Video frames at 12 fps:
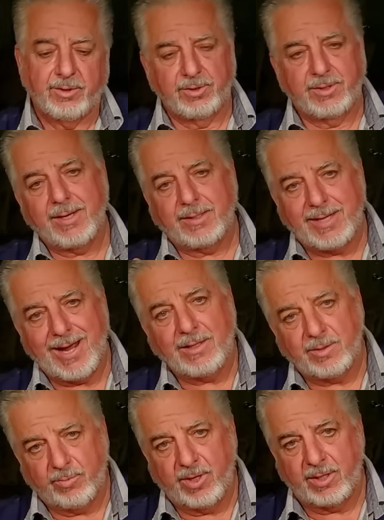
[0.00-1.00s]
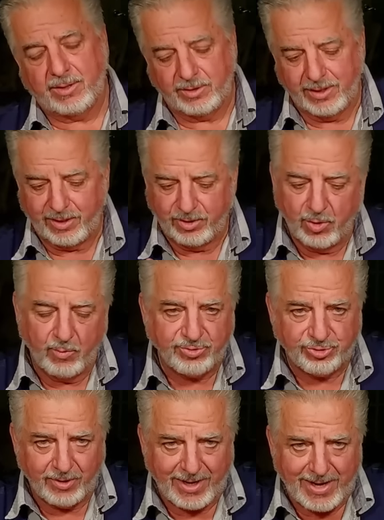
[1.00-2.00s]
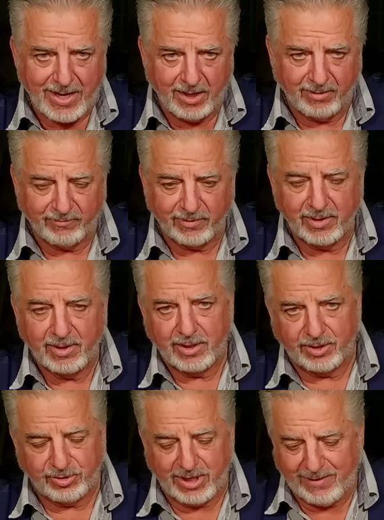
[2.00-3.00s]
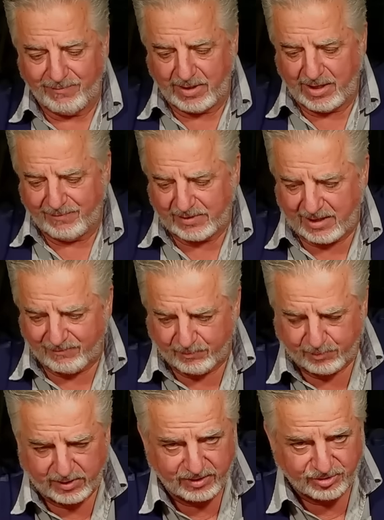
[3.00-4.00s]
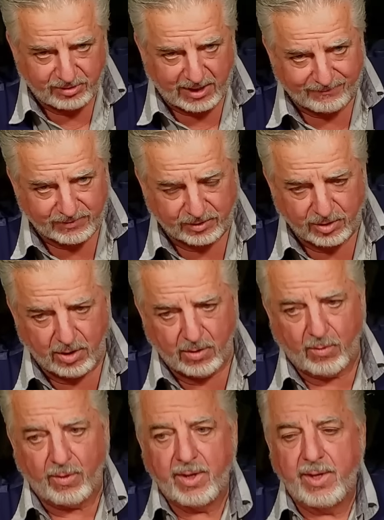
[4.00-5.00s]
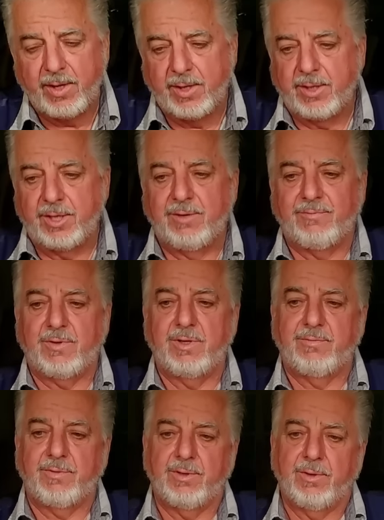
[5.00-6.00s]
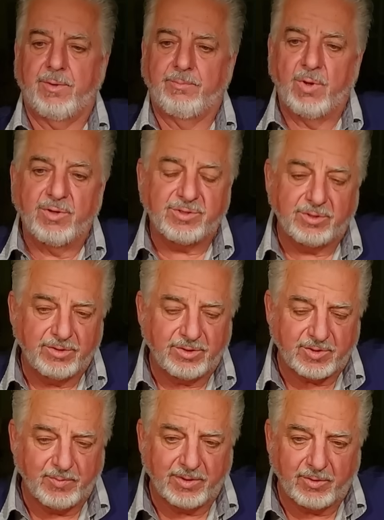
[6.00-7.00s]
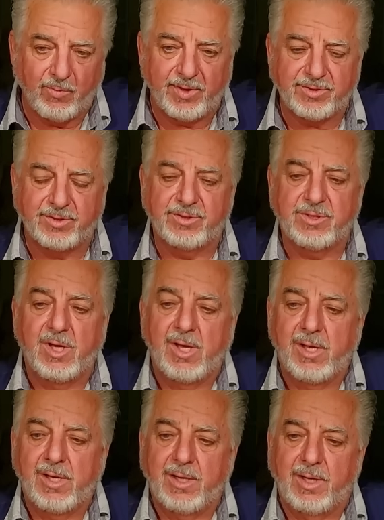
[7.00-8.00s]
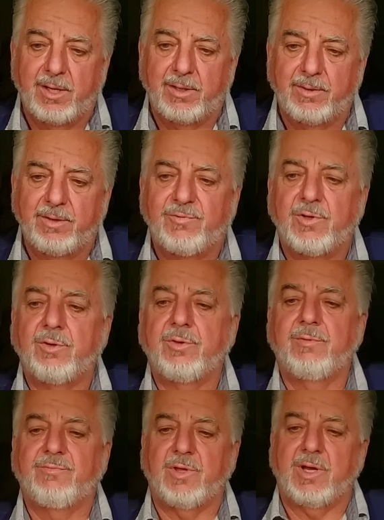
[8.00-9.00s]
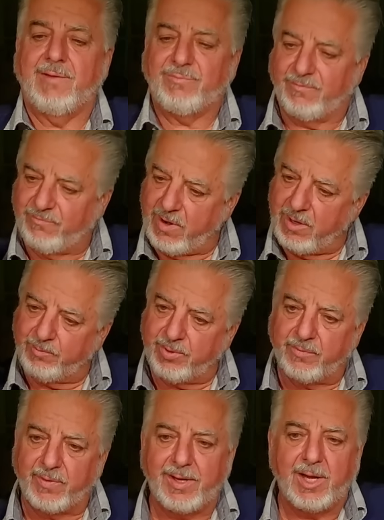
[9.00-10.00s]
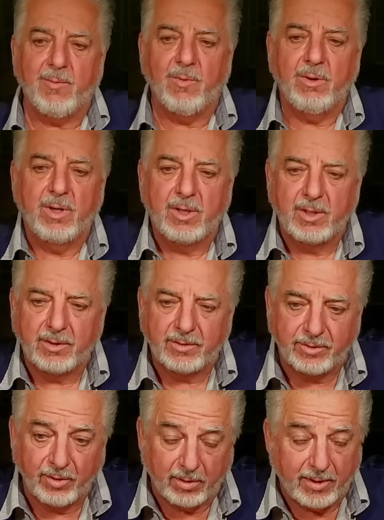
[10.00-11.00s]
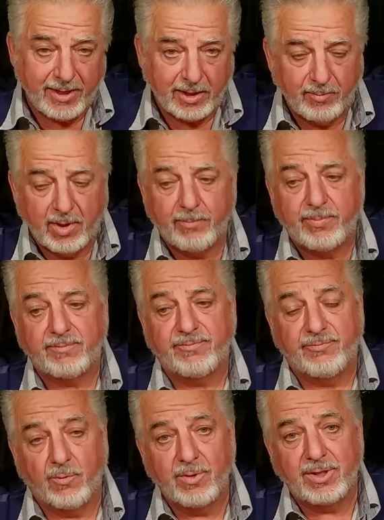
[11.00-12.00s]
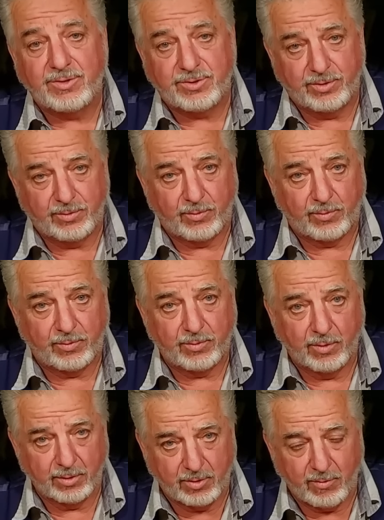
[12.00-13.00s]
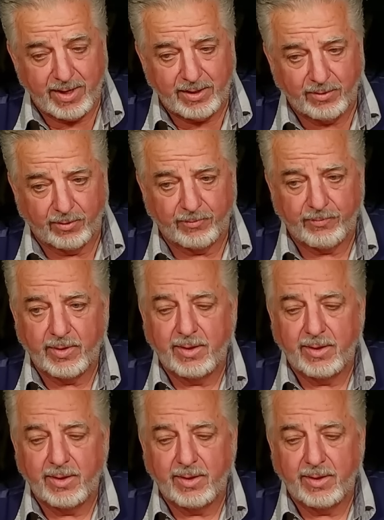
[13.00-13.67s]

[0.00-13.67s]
You got to calibrate it. You got to know what you have. You have to have a place you have to go. And if most of the Smith and Wessons, if they have the firing pin on the hammer, they'll light them up at 42 or greater.